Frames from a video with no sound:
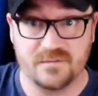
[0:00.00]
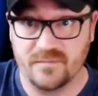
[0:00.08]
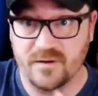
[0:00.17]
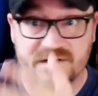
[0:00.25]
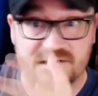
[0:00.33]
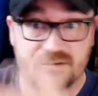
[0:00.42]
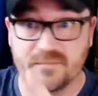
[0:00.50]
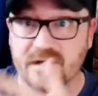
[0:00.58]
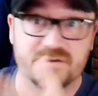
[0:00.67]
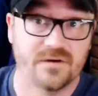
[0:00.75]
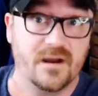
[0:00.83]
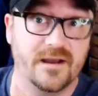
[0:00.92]
or maybe somebody
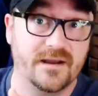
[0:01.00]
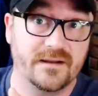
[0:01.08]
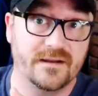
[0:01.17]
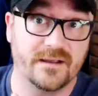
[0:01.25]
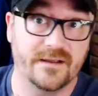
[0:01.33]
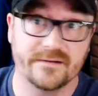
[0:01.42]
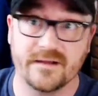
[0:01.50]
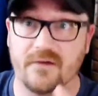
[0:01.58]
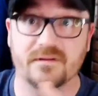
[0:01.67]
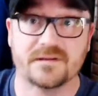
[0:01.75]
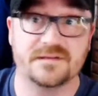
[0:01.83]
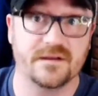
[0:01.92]
tried it and now all
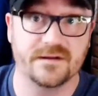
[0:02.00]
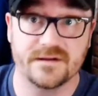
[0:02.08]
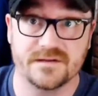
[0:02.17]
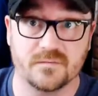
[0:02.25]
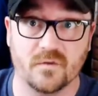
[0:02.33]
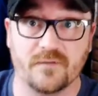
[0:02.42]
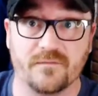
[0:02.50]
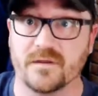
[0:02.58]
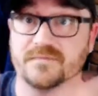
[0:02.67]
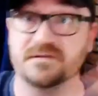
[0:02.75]
of a sudden it doesn't work for them.